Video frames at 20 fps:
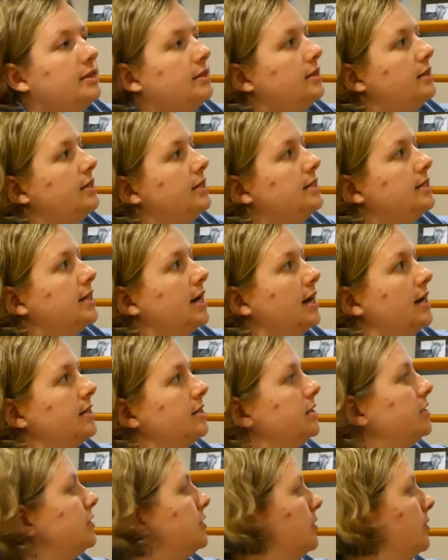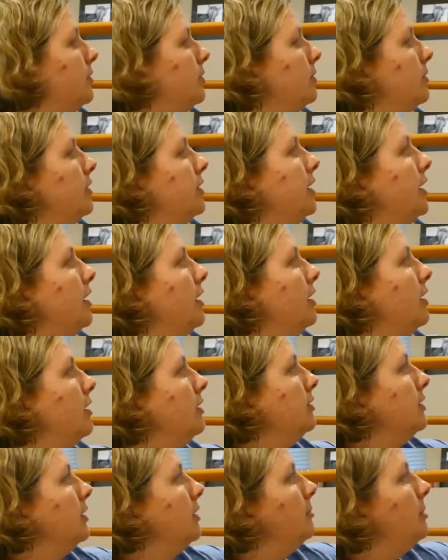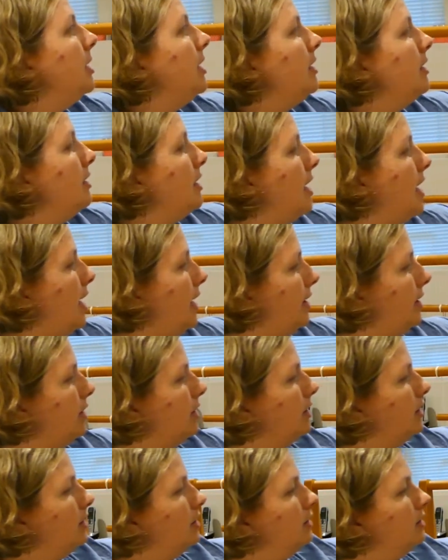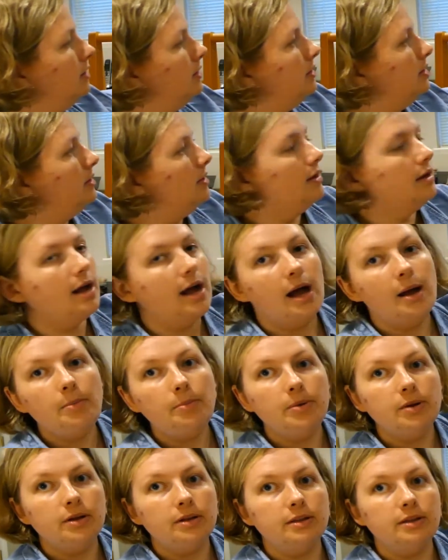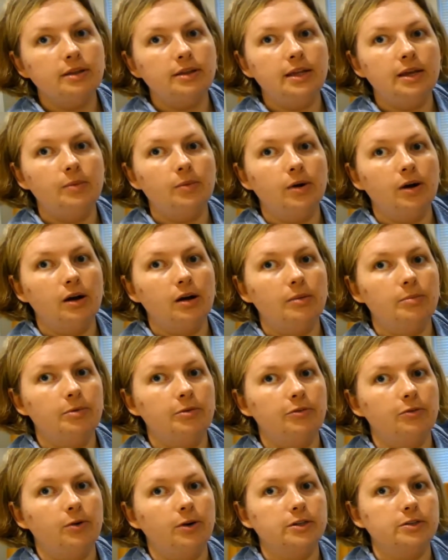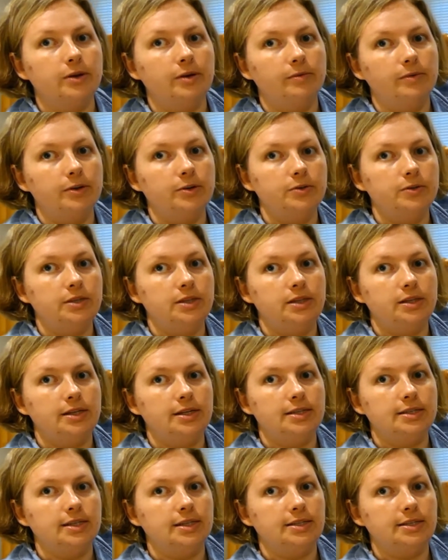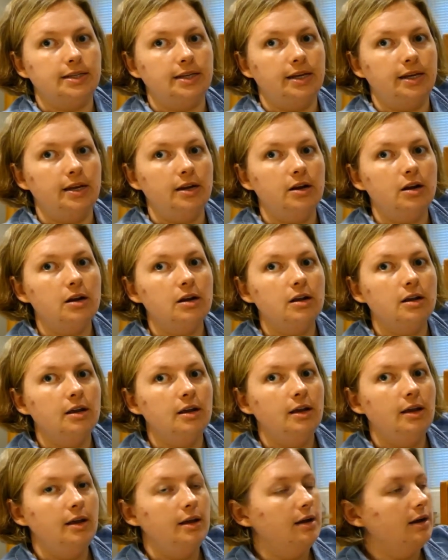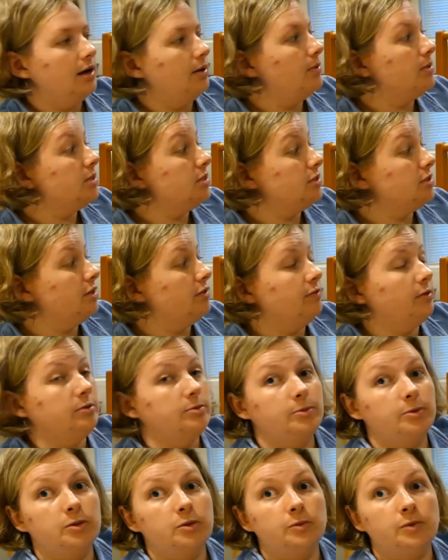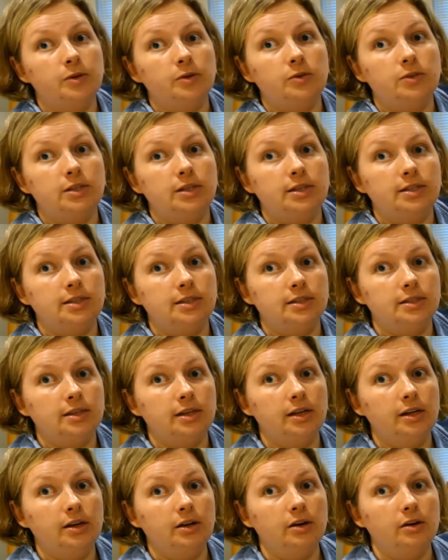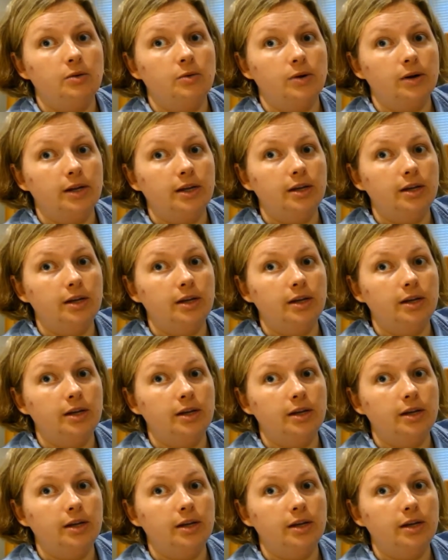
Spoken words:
these guys so they're a little bit higher up than they were before. So I reduced the distance in here. I wasn't sure if I was supposed to reduce the distance in here, or